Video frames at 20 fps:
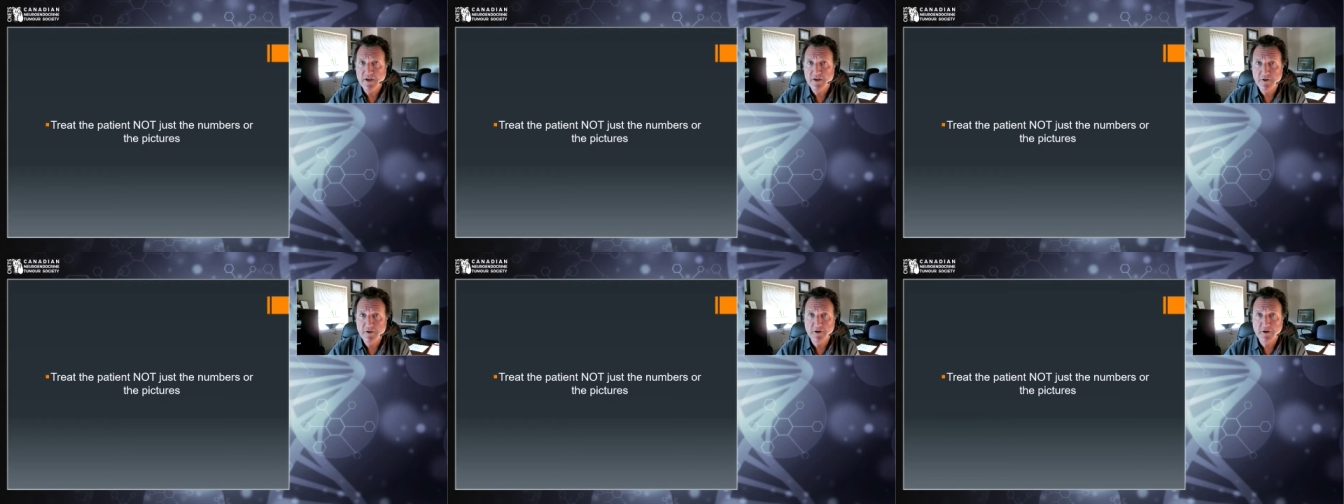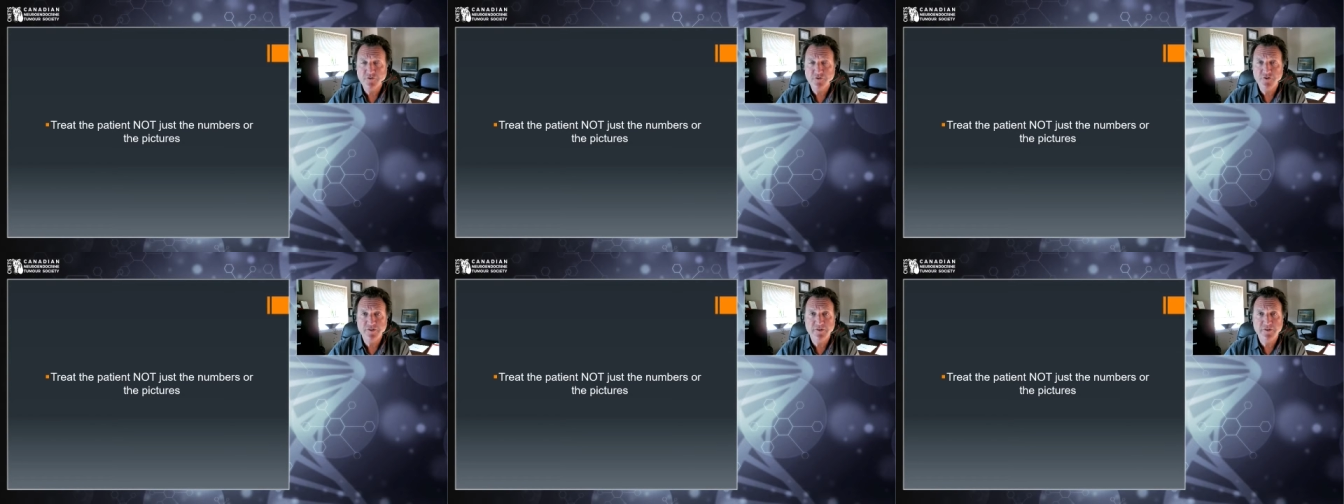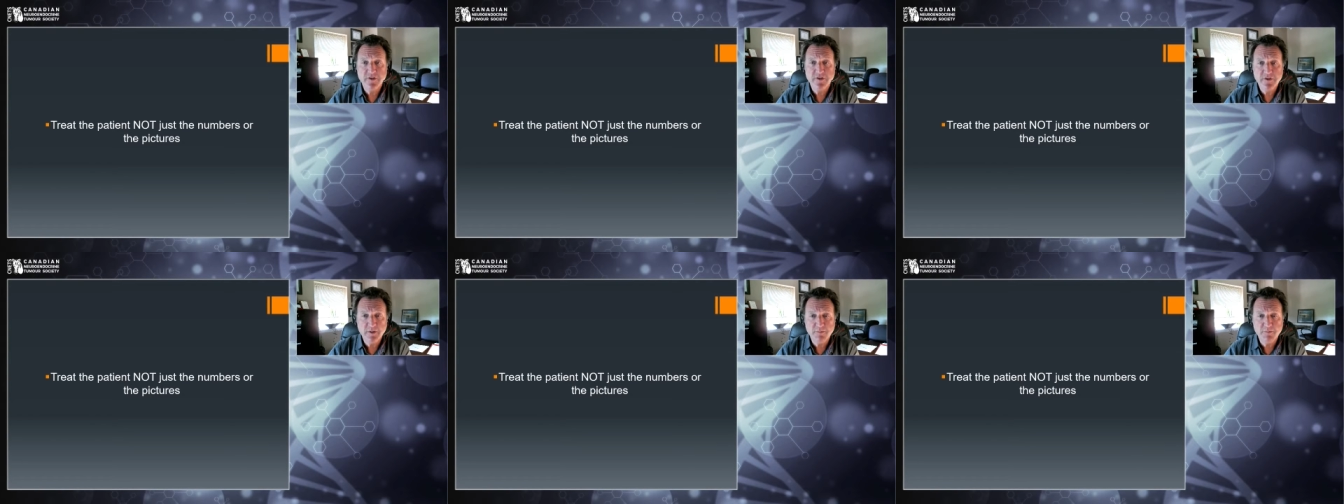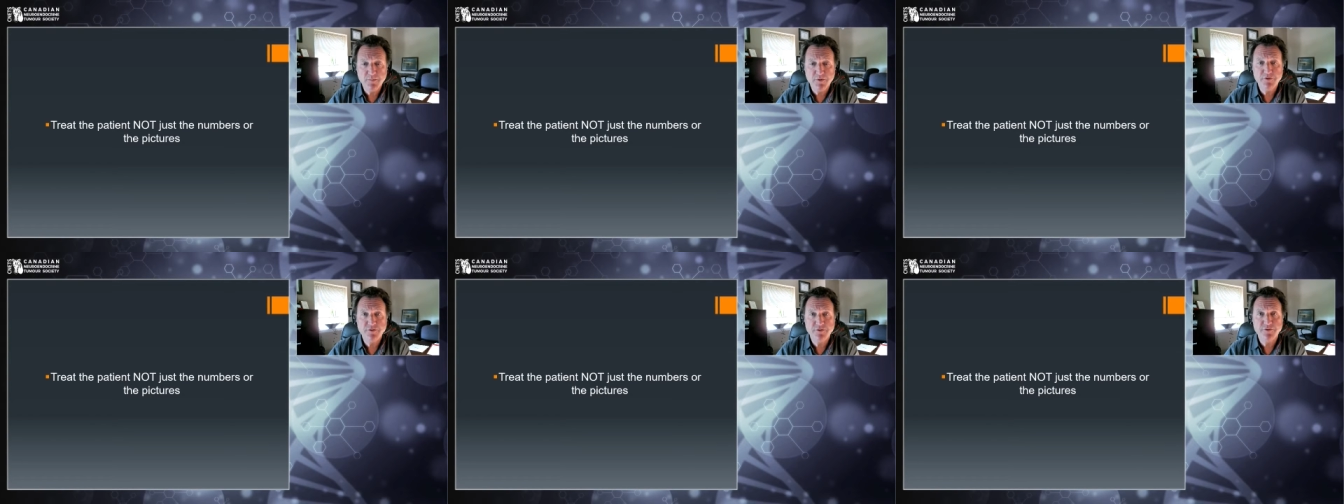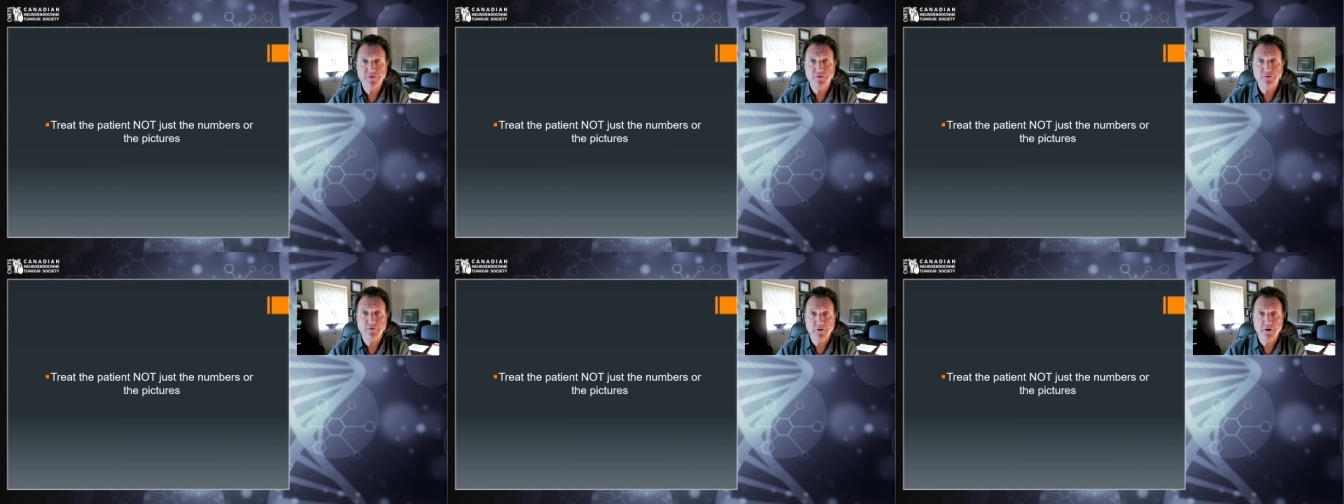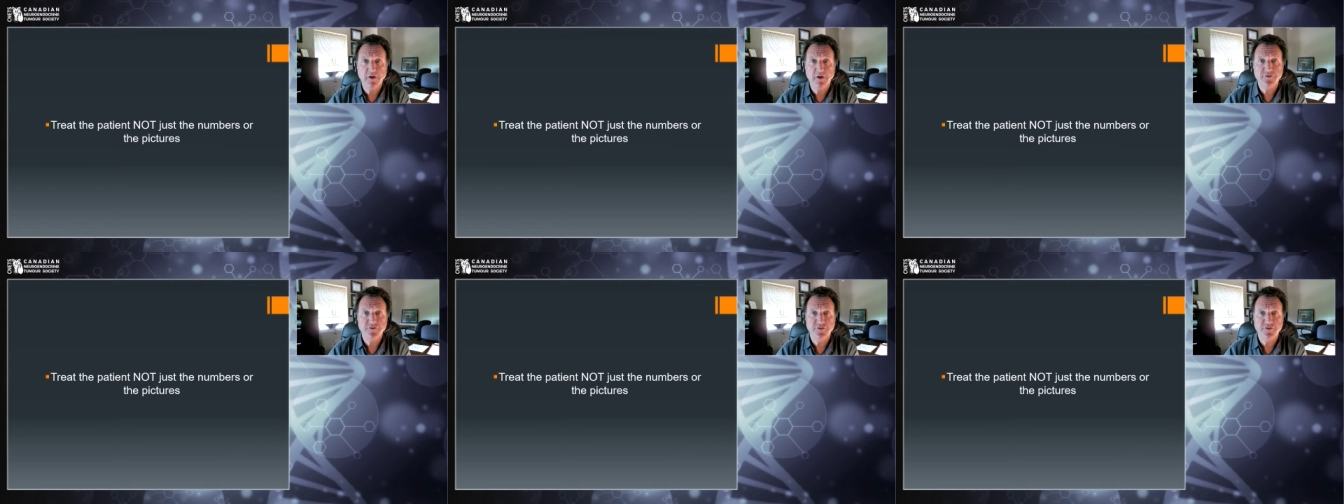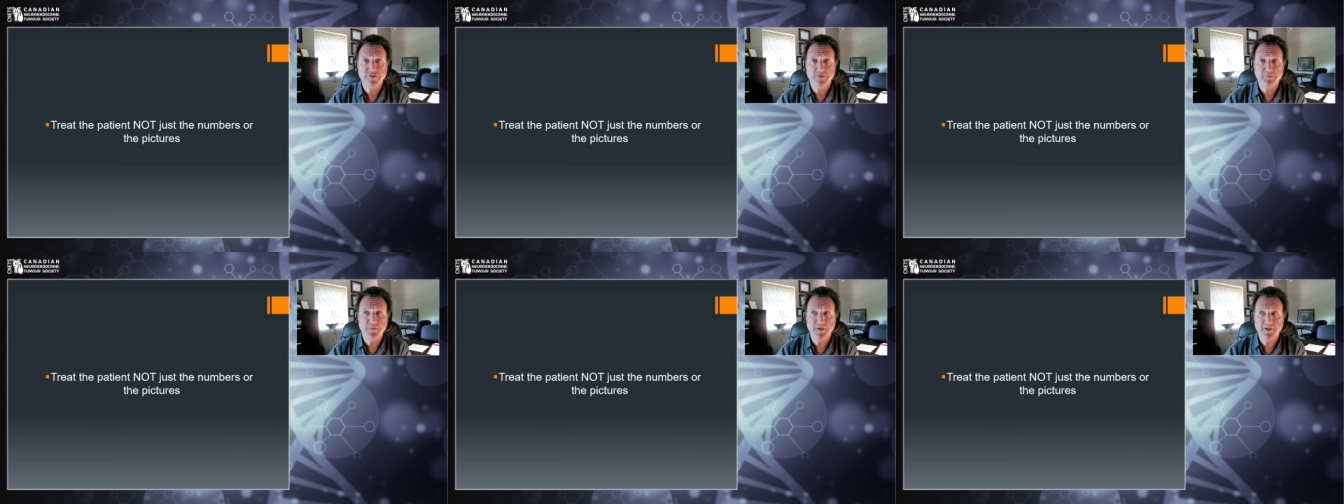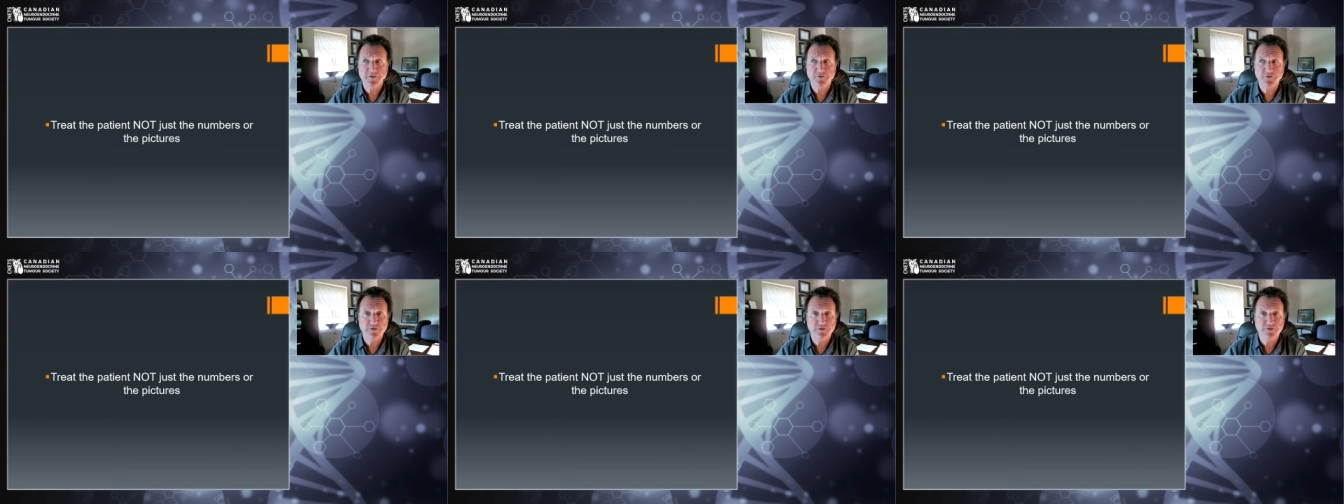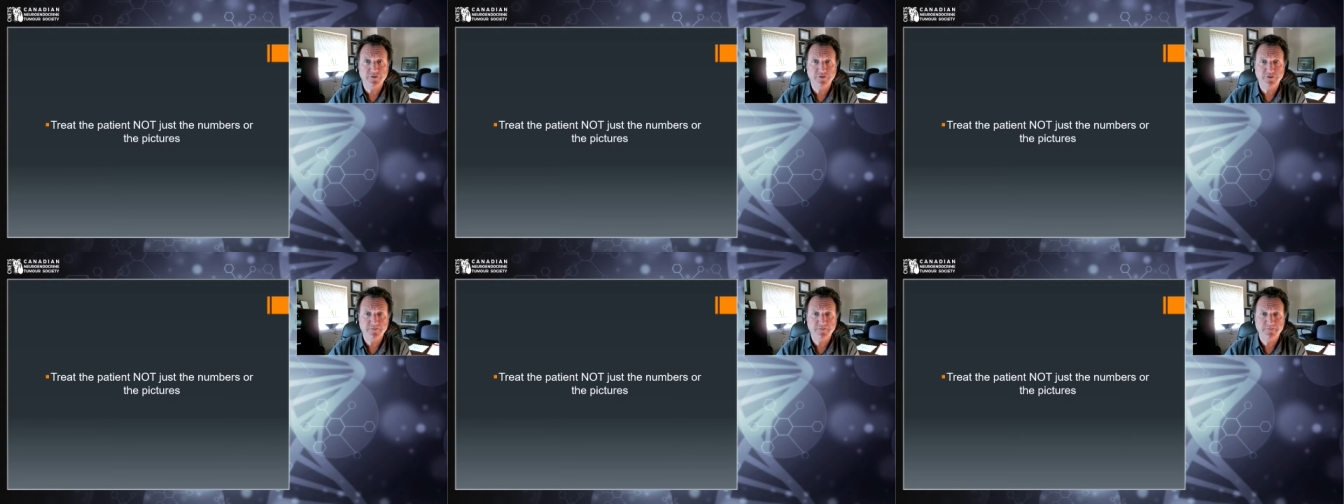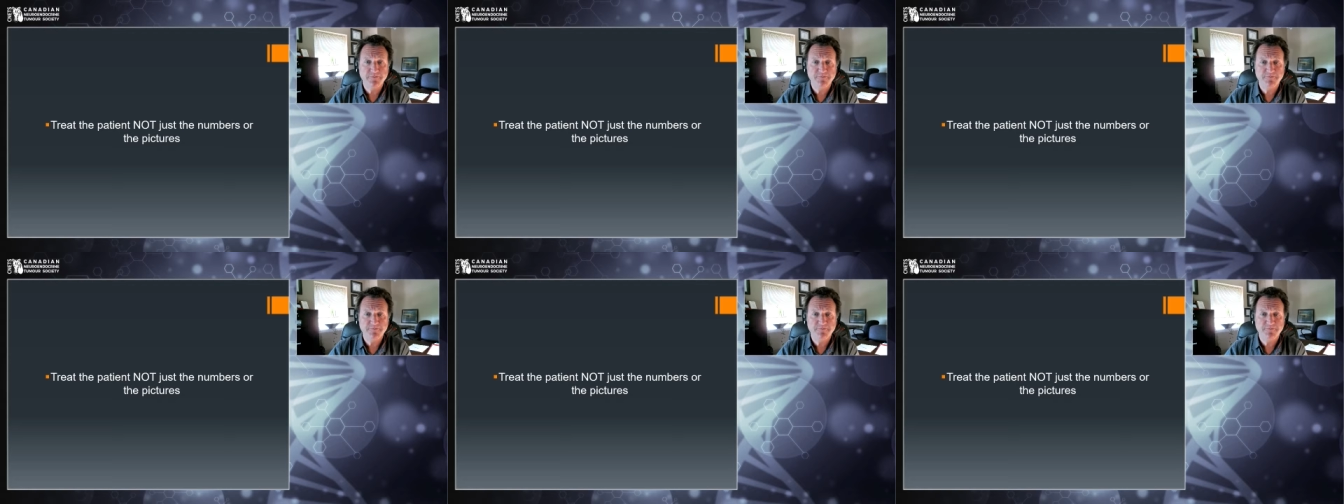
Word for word: not just the numbers or not just the pictures.